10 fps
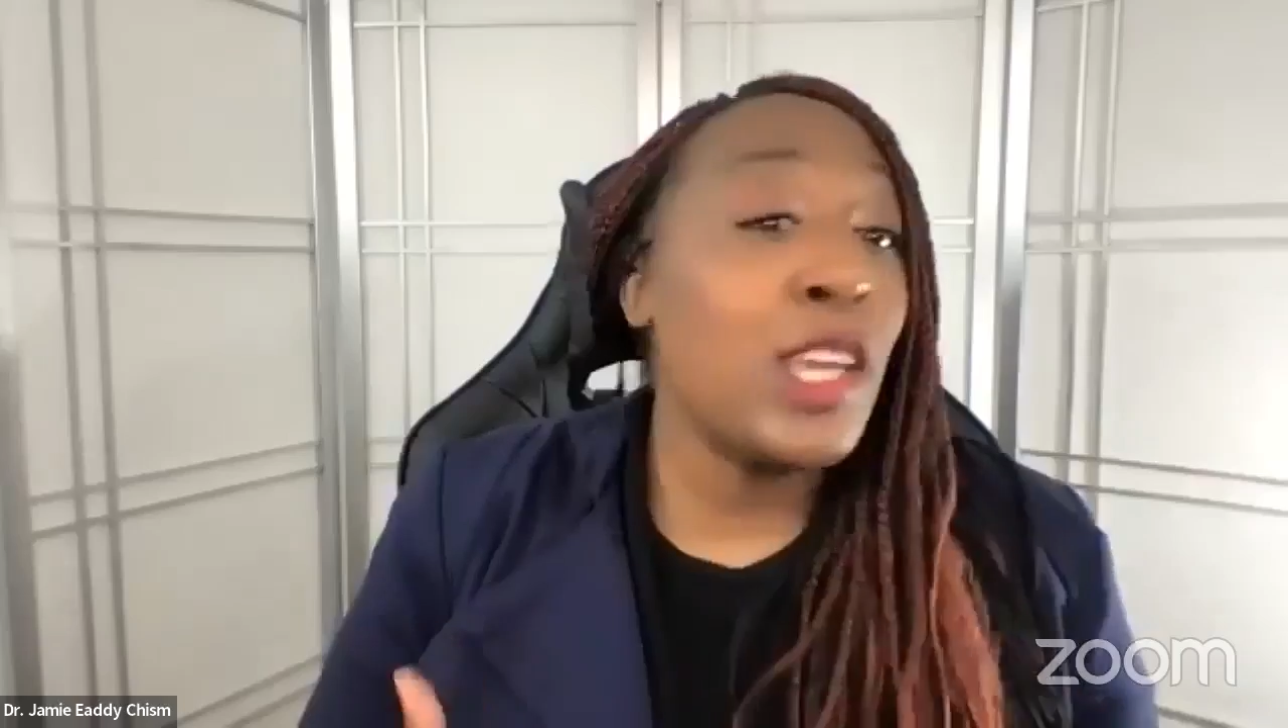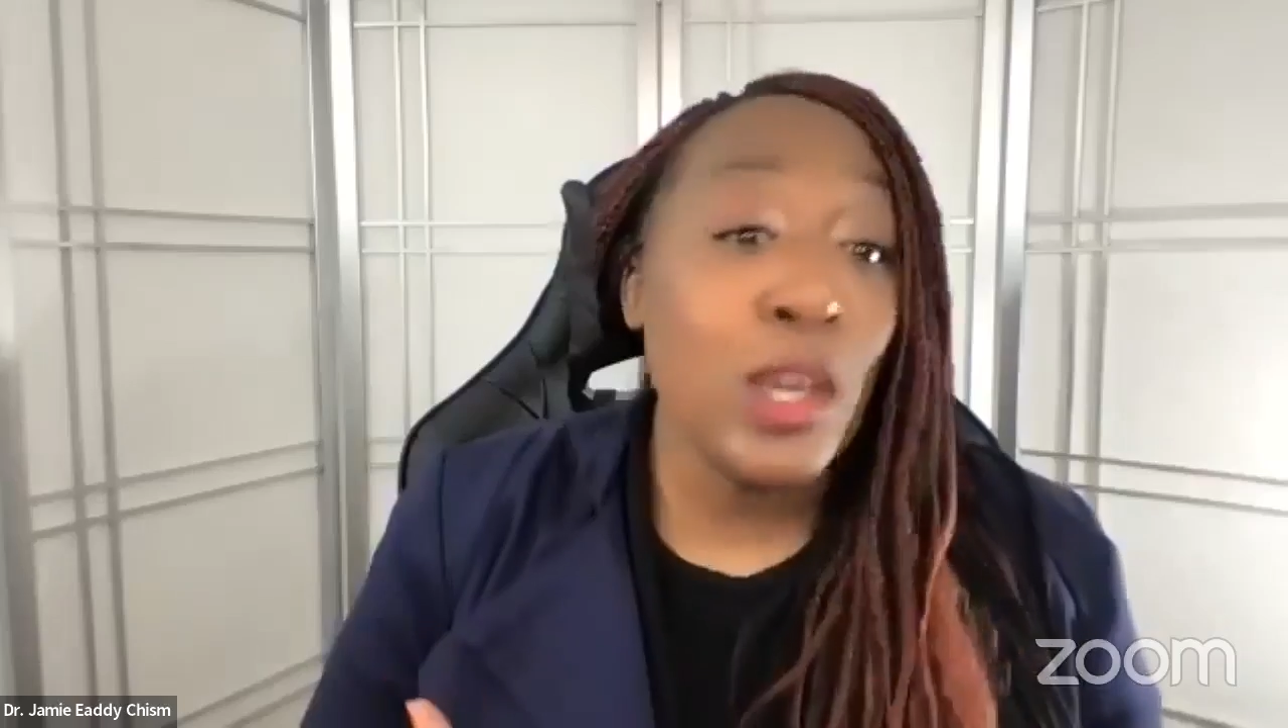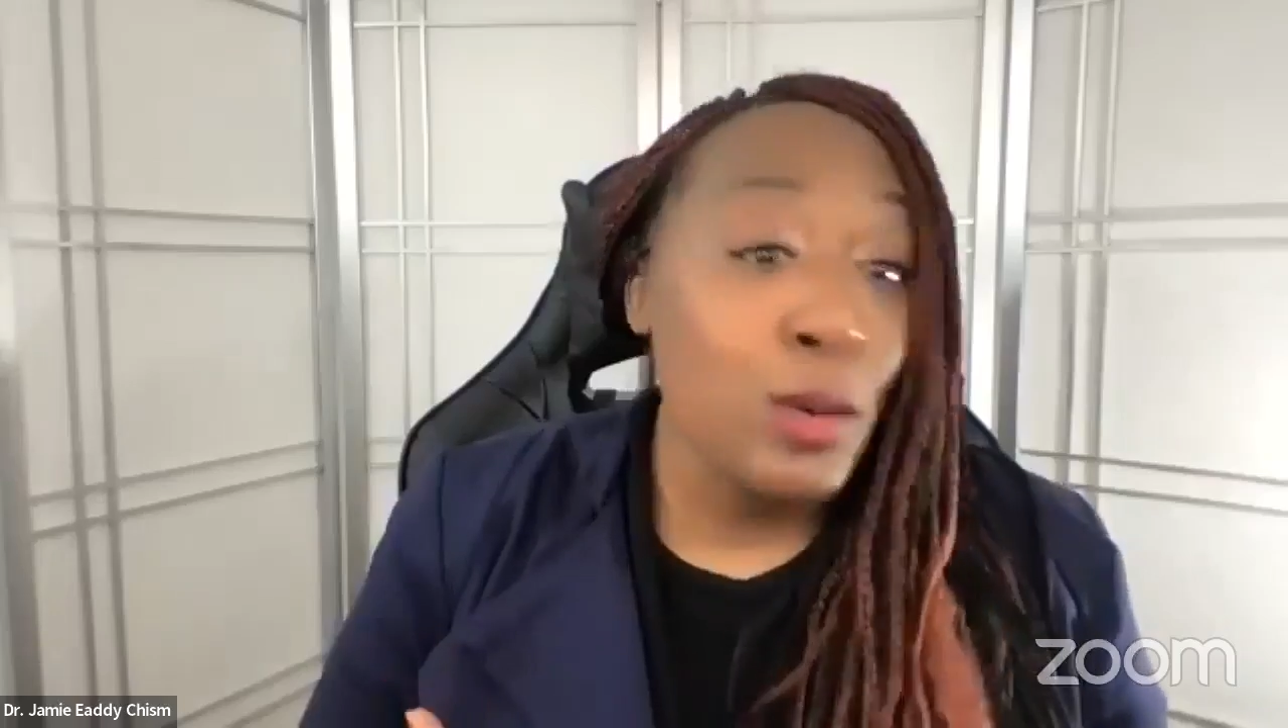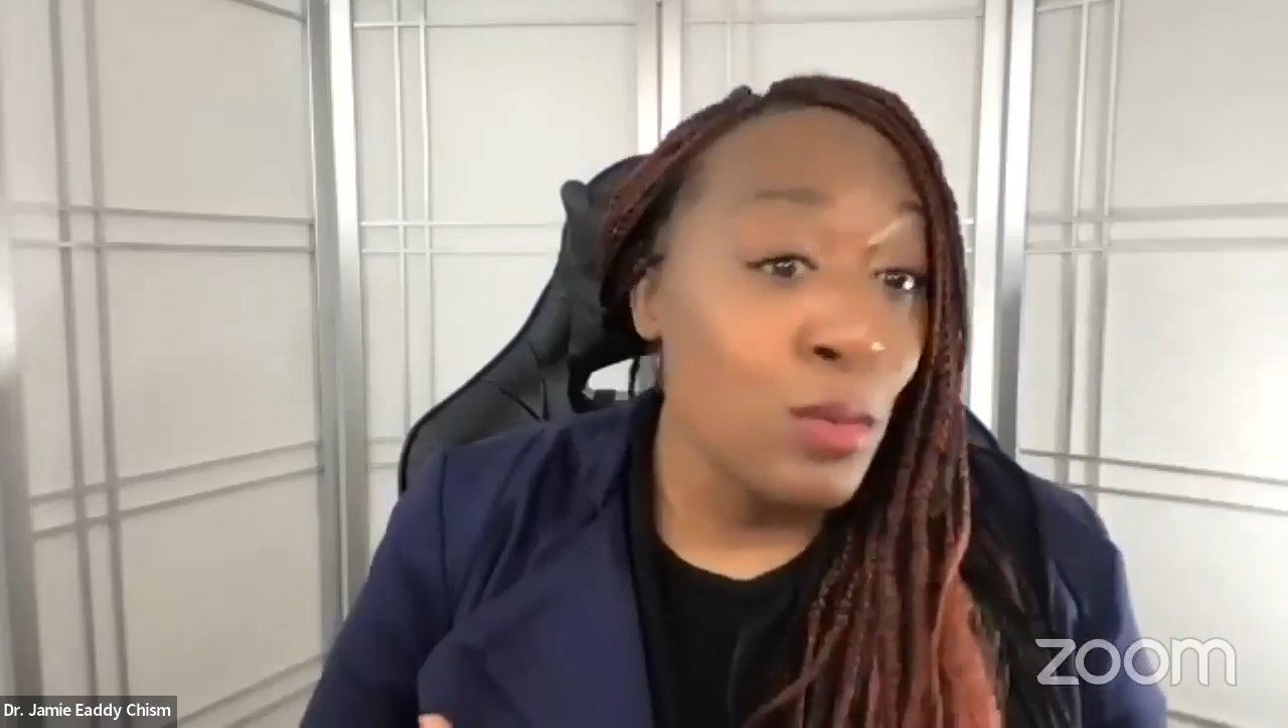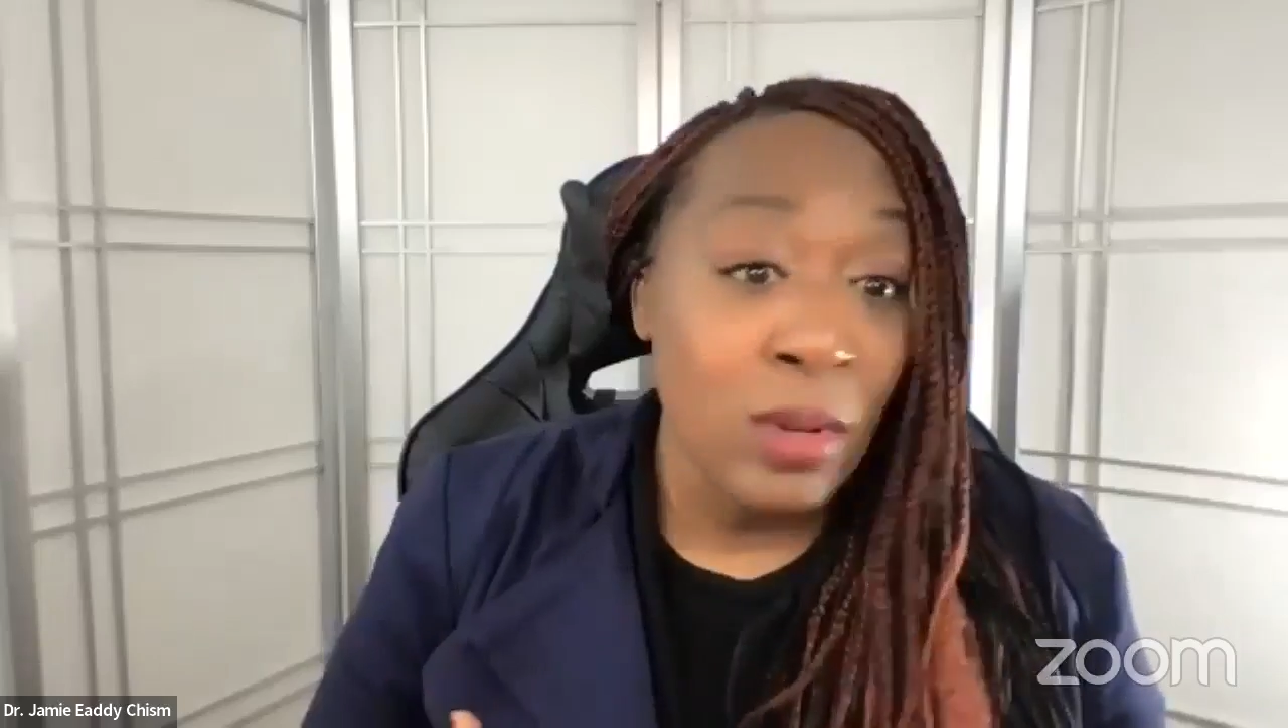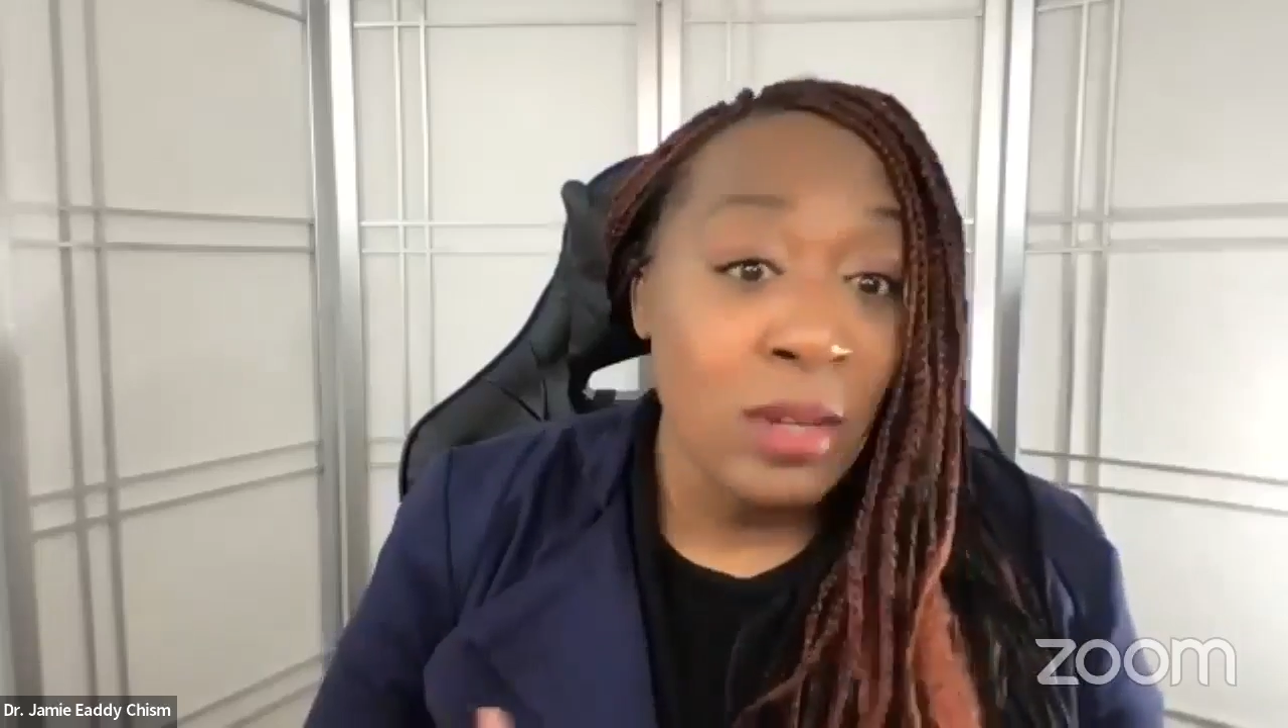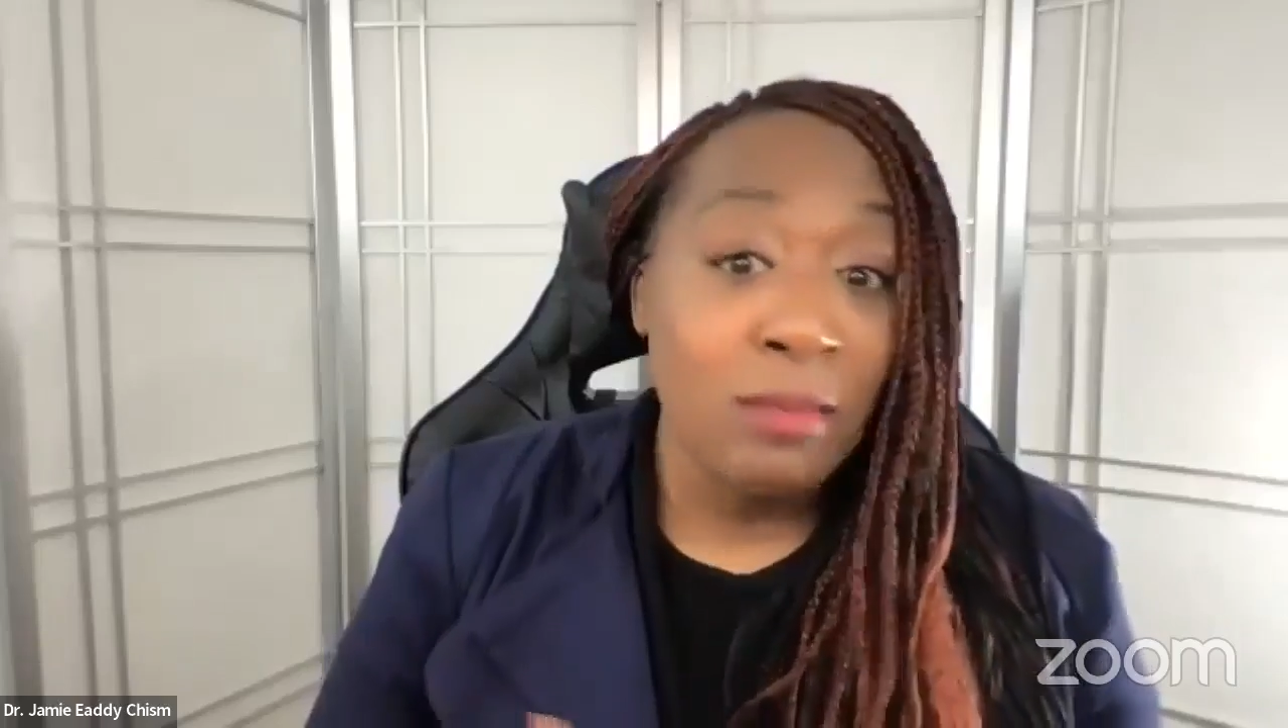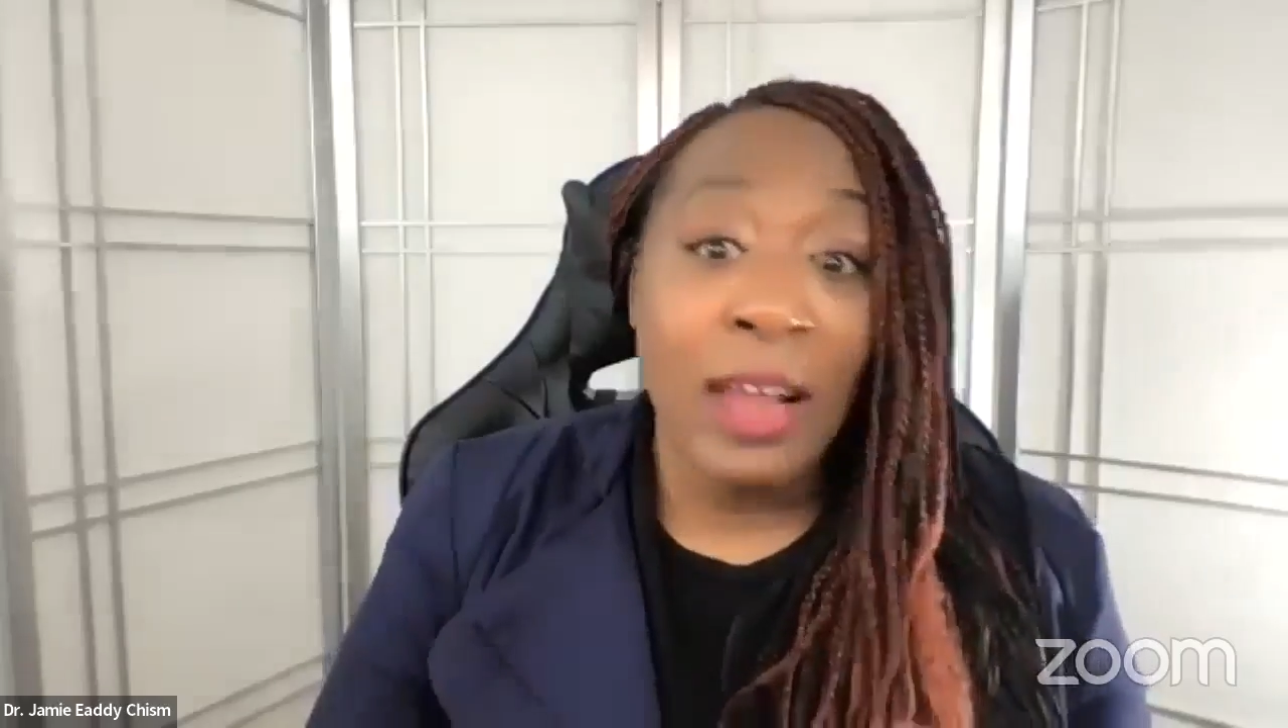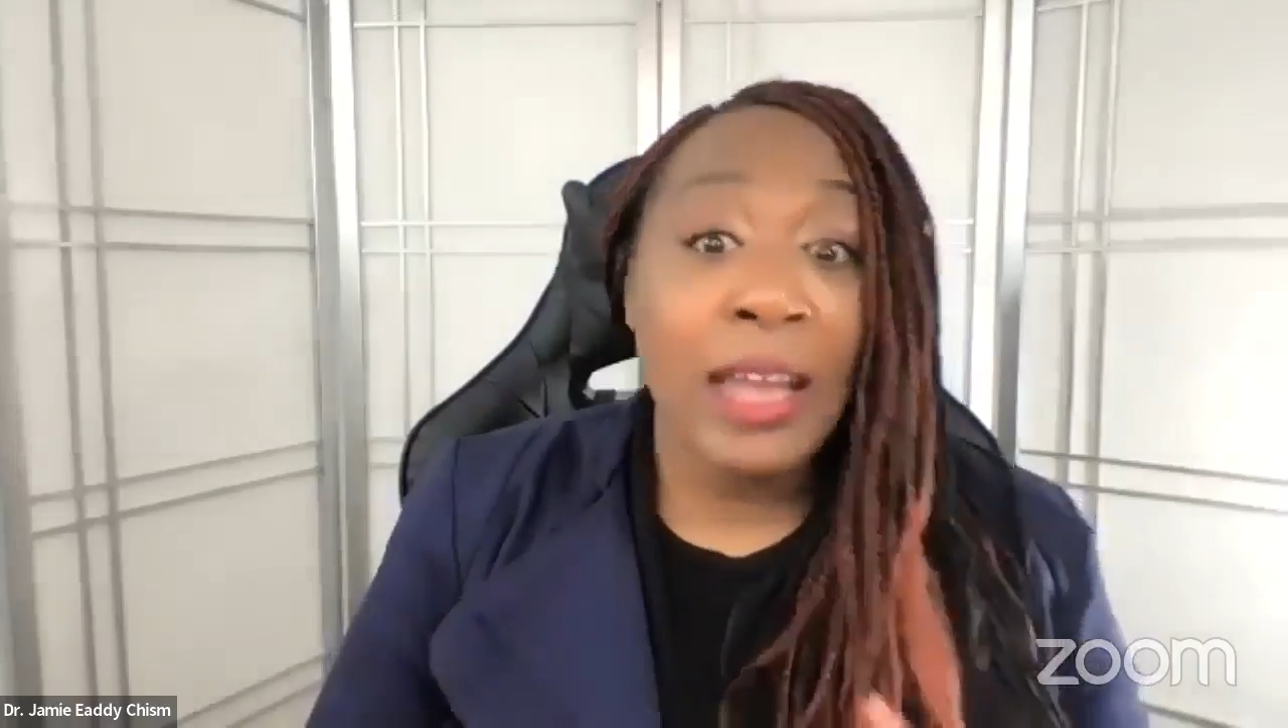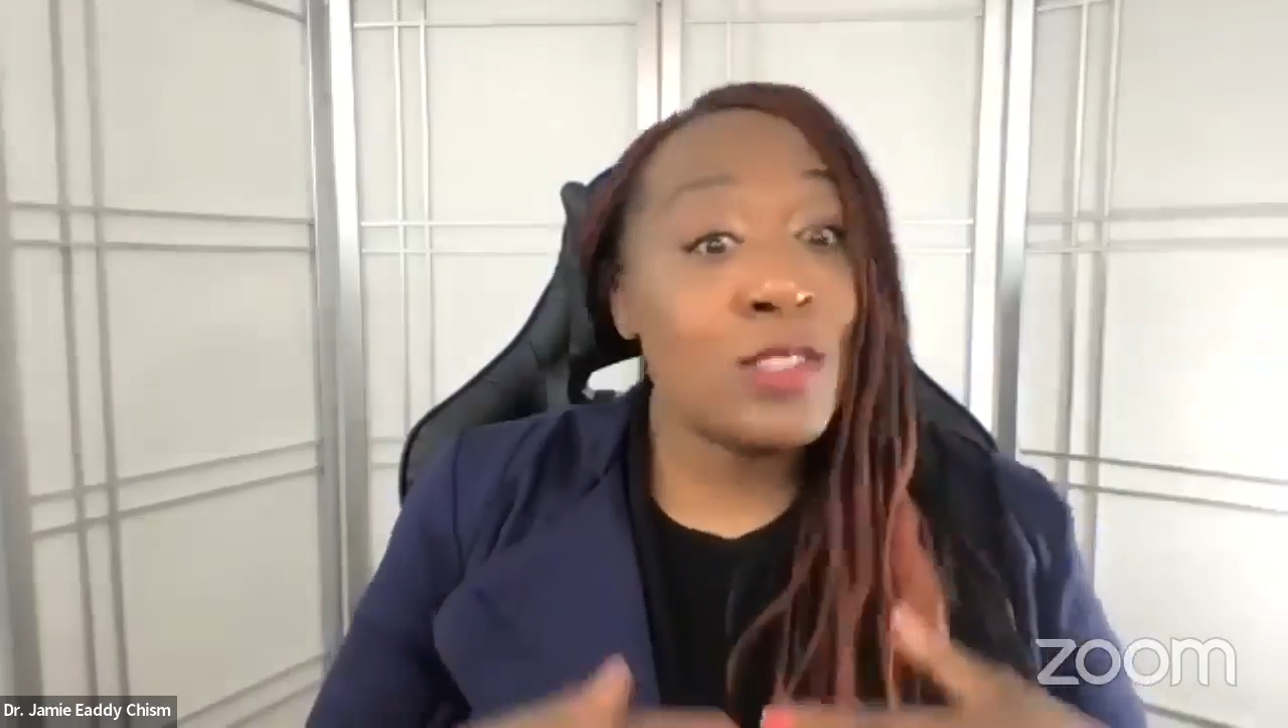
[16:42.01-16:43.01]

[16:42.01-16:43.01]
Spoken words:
you, right?